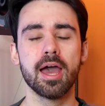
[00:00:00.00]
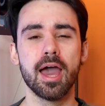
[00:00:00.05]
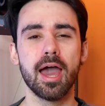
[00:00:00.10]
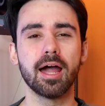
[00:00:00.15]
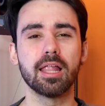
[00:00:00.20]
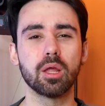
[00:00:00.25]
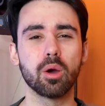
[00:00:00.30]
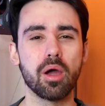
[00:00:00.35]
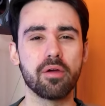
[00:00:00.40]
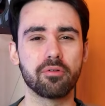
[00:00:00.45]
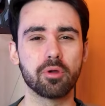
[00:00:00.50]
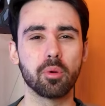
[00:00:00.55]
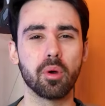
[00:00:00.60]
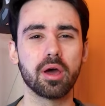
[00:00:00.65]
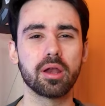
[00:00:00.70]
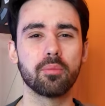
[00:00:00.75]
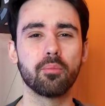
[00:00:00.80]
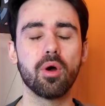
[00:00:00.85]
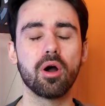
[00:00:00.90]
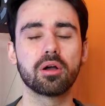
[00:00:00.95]
Hello
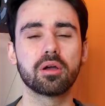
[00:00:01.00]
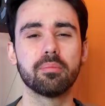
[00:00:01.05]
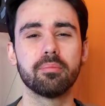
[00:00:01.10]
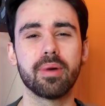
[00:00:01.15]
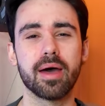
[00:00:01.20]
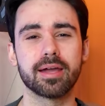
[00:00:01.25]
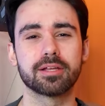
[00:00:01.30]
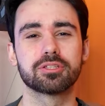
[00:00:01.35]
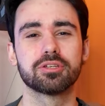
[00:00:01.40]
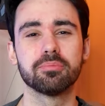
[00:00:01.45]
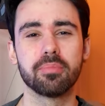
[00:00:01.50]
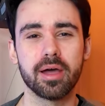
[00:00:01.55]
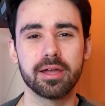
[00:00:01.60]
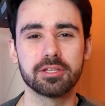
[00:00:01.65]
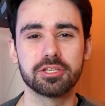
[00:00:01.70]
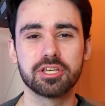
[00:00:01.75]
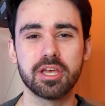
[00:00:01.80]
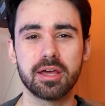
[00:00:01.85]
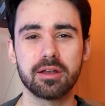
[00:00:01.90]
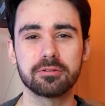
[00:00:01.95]
everyone and welcome back to my
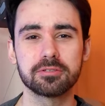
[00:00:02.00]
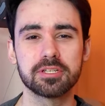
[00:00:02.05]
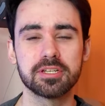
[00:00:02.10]
channel.